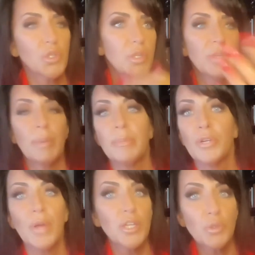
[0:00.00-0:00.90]
maybe
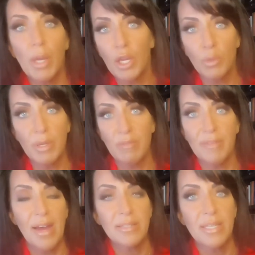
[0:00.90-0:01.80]
you're not doing intermittent
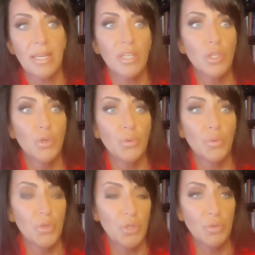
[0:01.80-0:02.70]
fasting and
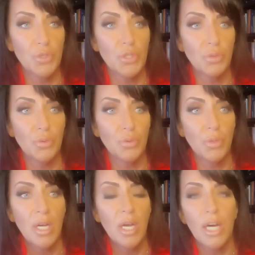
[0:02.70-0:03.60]
you
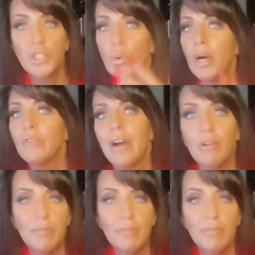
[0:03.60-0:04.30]
do a 12-hour